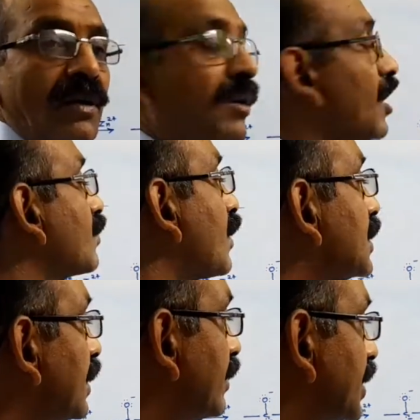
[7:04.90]
or
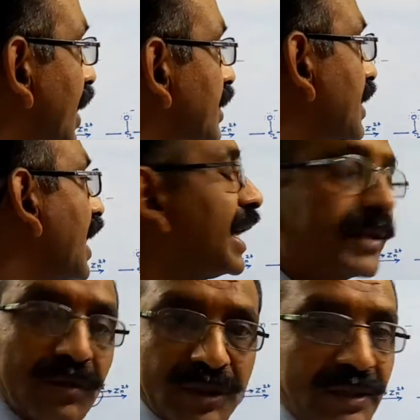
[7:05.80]
positively charged
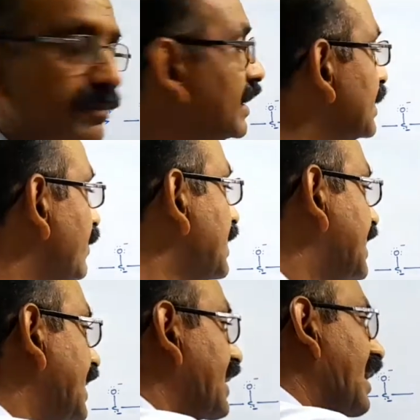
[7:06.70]
hydrogen. Means we'll
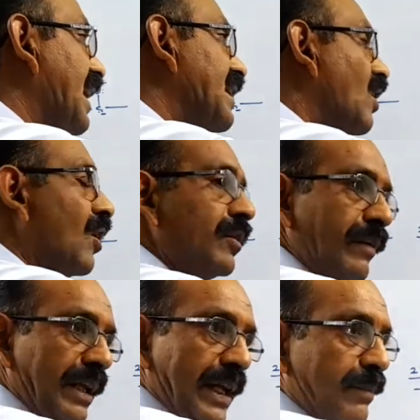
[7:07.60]
say the alcohol
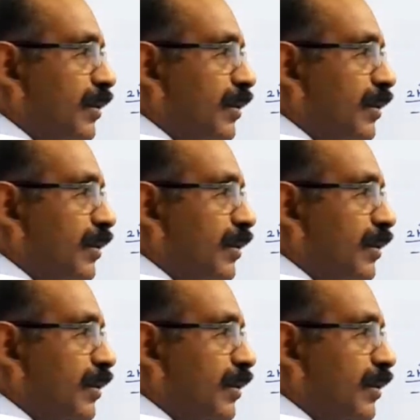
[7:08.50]
will get